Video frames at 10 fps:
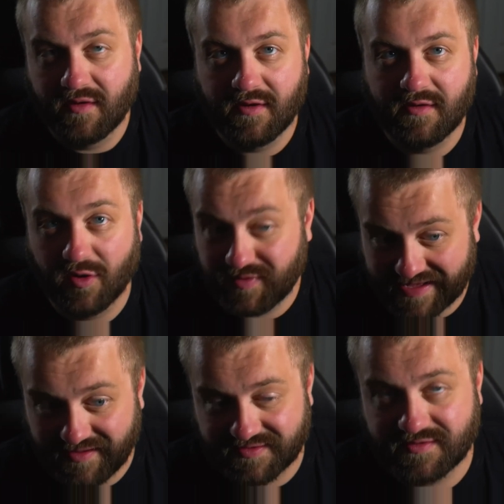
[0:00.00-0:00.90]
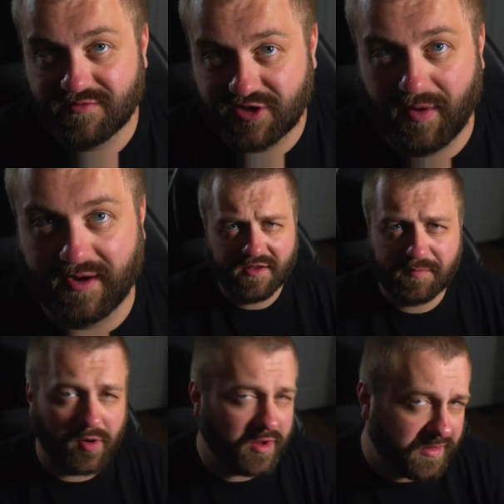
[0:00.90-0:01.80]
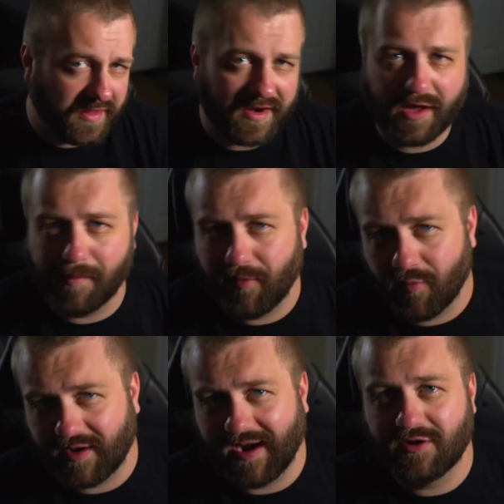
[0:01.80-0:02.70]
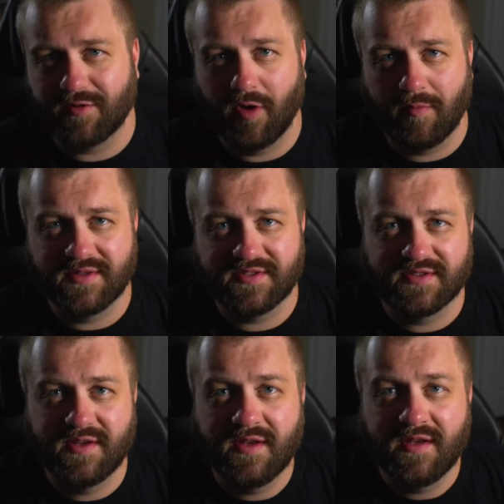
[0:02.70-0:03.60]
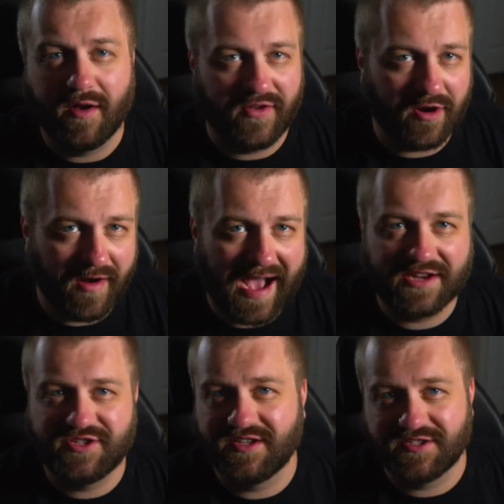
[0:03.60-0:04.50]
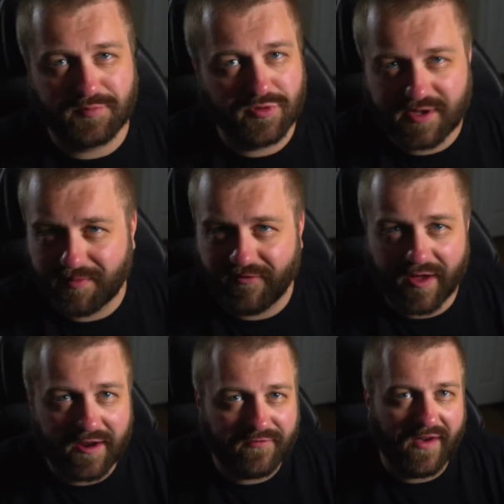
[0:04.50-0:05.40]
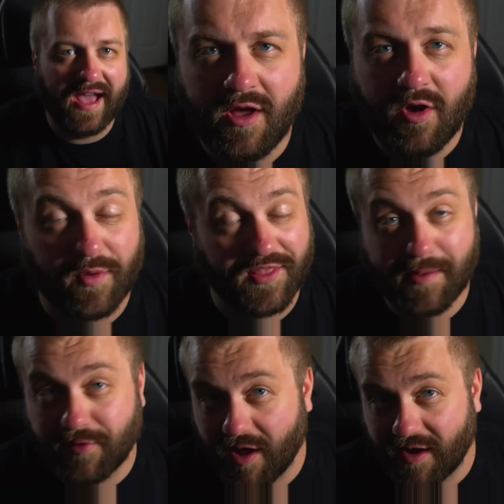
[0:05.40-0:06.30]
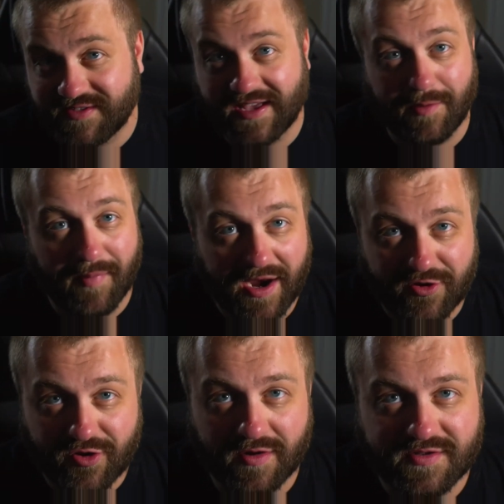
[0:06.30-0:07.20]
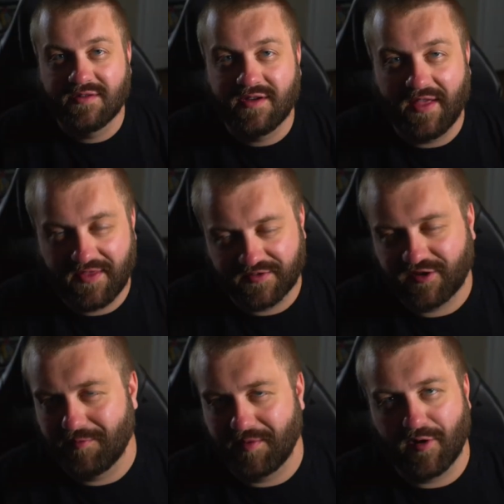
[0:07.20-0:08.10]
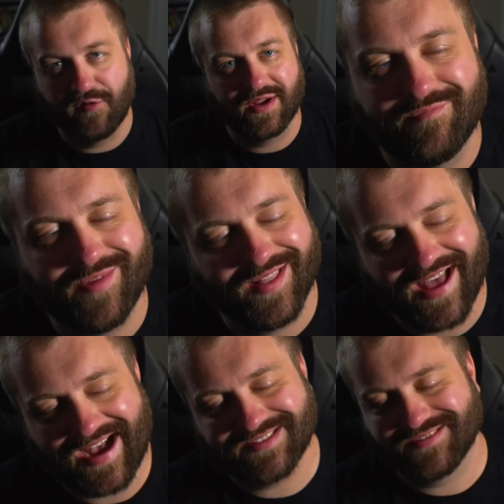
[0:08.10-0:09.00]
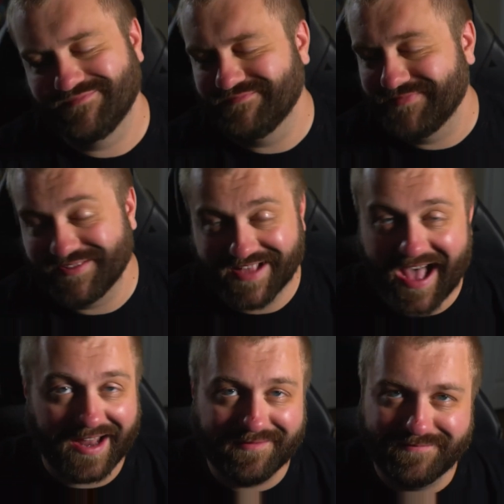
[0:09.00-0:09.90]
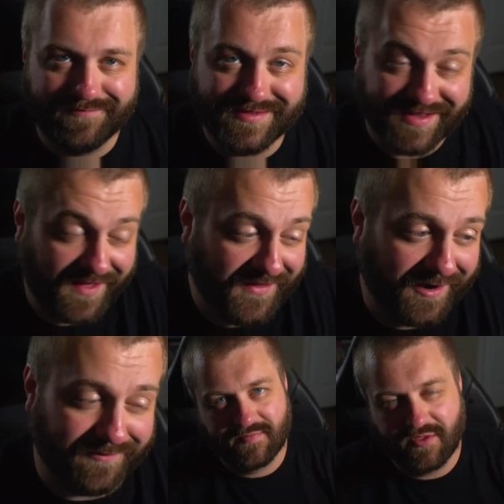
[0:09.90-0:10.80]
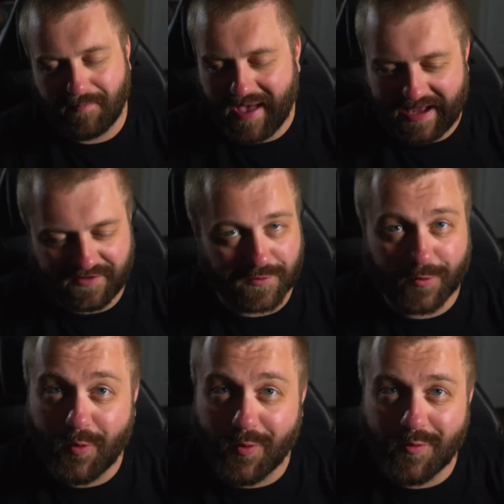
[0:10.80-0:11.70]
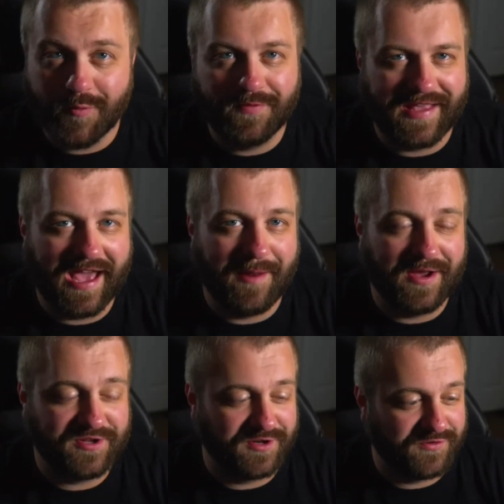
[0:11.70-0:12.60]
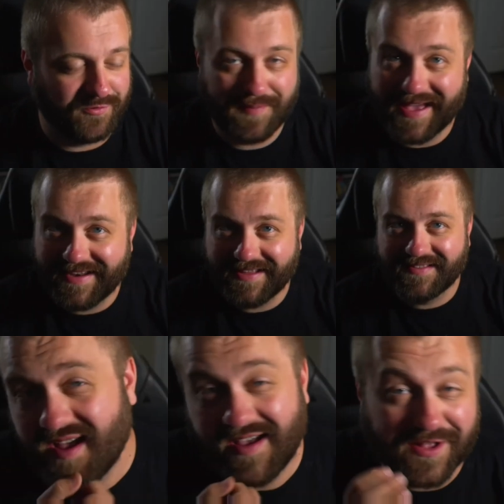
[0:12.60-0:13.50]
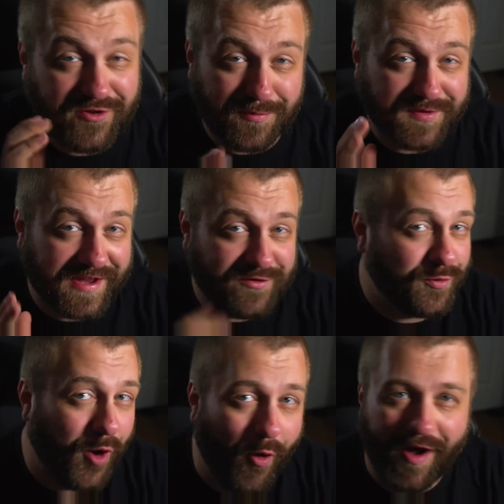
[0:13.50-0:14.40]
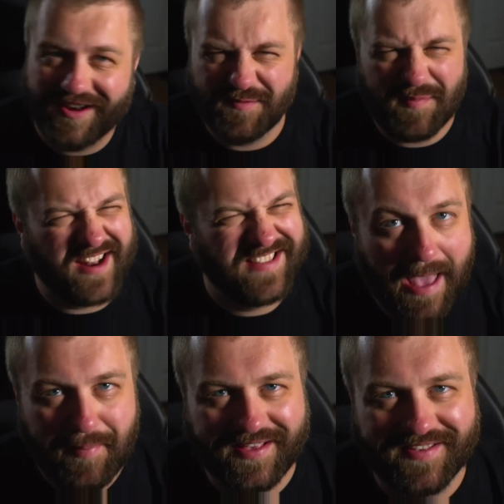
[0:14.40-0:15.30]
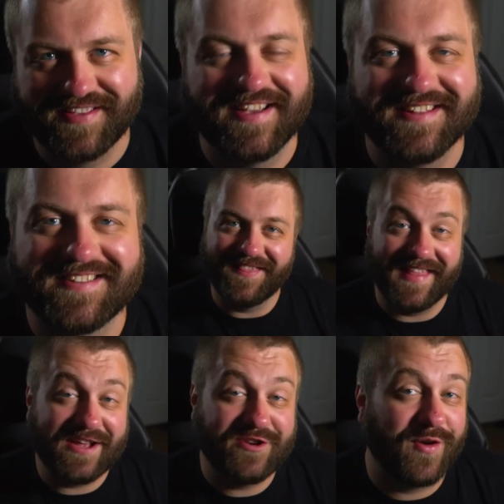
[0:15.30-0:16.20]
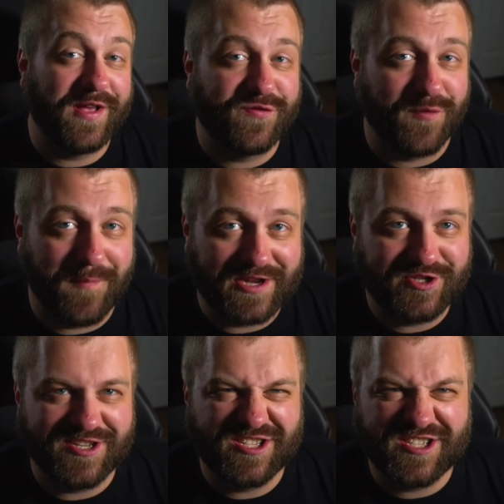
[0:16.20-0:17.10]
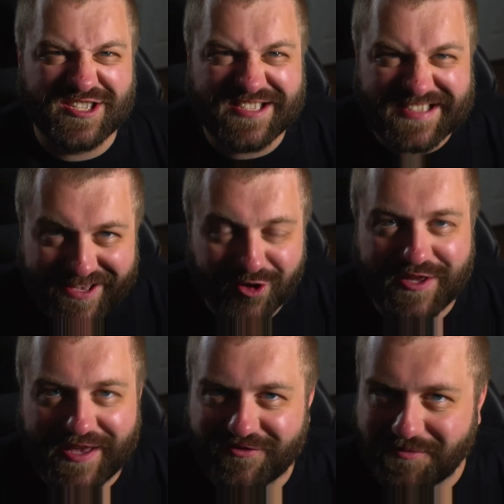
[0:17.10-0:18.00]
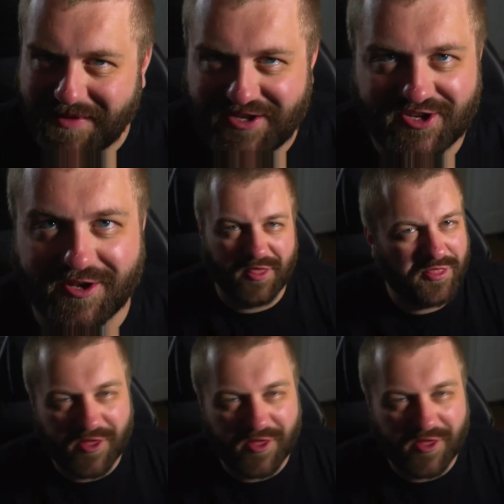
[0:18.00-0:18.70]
Don't tell us, show it. Sprinkle in a couple more character moments of interaction and spruce up the final fight with an epilogue saying goodbye to Trunks, and this could have been perfect. Alas, it's not. It's not there. The baddies are cool, the animation is stupendous, and Super Saiyan 2 Gohan is about as epic as it gets. That transformation still gives me chills.